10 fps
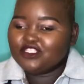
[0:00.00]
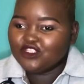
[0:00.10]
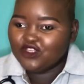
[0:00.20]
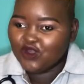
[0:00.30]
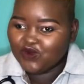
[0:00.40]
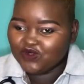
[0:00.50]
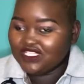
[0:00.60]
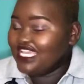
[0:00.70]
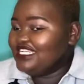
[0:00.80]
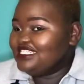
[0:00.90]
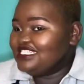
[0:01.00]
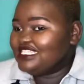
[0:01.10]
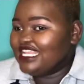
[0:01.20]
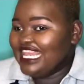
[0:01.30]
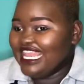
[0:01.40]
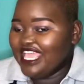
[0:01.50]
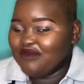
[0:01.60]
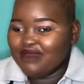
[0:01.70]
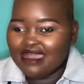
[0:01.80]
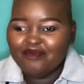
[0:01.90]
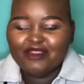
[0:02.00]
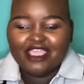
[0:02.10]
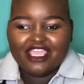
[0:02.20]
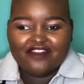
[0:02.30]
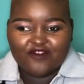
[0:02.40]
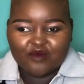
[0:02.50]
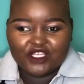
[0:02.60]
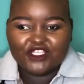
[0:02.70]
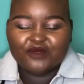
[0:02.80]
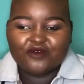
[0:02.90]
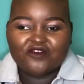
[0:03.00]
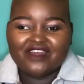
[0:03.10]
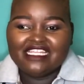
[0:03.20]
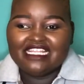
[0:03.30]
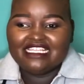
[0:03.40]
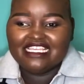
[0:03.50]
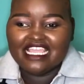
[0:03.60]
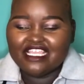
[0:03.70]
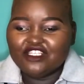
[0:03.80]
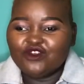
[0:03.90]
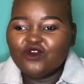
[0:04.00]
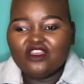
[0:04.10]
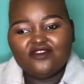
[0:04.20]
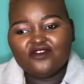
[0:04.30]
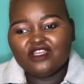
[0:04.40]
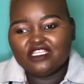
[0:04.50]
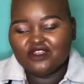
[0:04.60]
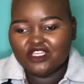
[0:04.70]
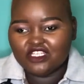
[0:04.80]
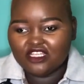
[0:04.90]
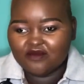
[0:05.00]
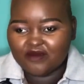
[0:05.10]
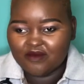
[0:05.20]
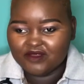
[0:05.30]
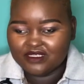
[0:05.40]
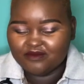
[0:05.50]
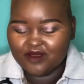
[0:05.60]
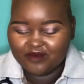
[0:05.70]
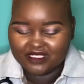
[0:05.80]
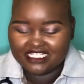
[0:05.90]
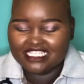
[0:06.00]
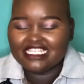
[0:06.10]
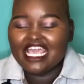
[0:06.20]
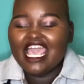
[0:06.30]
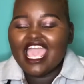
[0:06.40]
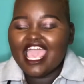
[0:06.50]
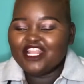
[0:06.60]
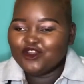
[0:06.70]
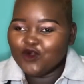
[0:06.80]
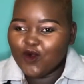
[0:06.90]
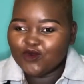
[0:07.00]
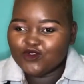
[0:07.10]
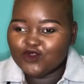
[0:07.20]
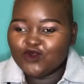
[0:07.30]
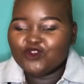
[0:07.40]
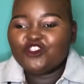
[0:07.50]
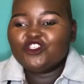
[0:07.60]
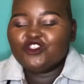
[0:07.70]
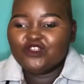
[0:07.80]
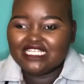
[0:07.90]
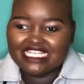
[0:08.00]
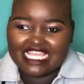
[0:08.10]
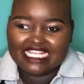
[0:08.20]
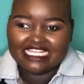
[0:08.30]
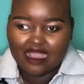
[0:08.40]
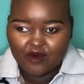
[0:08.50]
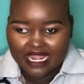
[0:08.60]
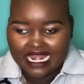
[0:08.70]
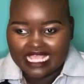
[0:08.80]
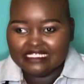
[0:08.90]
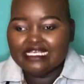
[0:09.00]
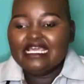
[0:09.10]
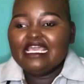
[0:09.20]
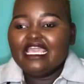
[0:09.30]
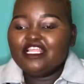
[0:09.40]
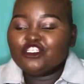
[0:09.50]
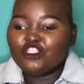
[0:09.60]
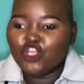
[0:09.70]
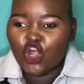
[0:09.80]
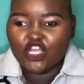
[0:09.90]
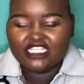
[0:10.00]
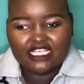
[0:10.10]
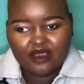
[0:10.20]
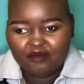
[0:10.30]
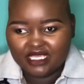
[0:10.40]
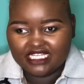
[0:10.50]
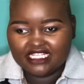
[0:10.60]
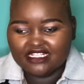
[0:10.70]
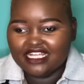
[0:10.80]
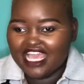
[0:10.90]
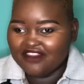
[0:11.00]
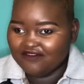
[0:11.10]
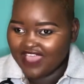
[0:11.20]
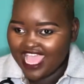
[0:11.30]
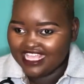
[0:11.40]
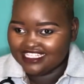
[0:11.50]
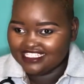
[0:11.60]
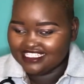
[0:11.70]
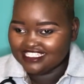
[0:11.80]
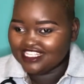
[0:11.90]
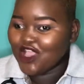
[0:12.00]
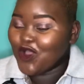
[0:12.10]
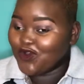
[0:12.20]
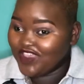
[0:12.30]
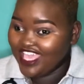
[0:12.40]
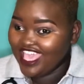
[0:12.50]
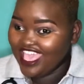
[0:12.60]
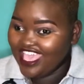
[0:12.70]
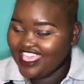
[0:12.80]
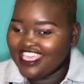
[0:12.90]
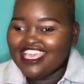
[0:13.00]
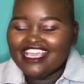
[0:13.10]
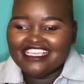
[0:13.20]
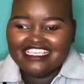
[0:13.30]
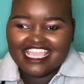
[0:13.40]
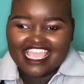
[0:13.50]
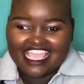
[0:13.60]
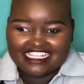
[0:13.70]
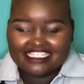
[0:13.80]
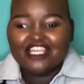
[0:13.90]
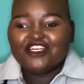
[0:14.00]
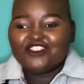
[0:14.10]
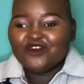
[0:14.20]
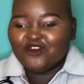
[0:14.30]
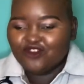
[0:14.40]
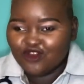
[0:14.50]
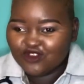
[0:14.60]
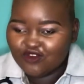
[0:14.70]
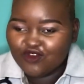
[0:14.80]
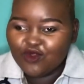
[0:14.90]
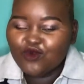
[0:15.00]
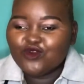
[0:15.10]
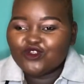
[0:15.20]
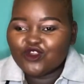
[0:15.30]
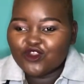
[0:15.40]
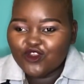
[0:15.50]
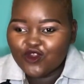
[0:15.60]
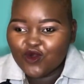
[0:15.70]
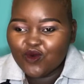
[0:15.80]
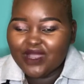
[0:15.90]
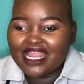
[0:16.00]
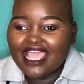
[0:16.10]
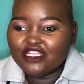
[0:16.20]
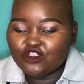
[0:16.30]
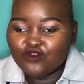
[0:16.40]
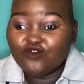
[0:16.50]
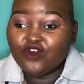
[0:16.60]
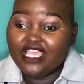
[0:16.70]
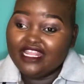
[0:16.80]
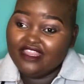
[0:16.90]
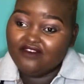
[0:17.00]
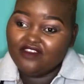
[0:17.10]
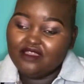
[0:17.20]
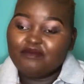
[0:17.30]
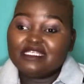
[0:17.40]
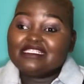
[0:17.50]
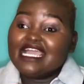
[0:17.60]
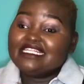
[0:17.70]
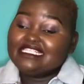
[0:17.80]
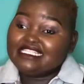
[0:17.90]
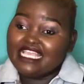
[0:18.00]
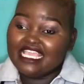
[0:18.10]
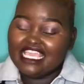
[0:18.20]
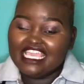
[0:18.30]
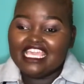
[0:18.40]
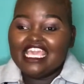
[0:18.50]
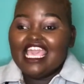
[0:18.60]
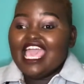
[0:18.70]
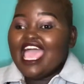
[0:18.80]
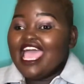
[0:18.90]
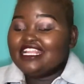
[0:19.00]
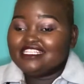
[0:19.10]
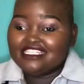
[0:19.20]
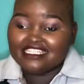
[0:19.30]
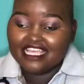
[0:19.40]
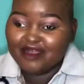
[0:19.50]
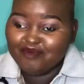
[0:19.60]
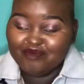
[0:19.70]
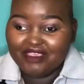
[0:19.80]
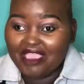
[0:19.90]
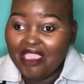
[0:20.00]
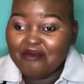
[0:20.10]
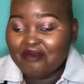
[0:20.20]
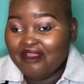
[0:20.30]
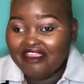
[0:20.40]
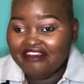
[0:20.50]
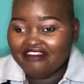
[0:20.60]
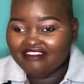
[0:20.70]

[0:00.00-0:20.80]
note a disclaimer: information provided here is only for educational purposes and also just to create awareness. It is not medical advice. Okay, yes. So those of you who do not know what I do for a living besides singing and being a brand,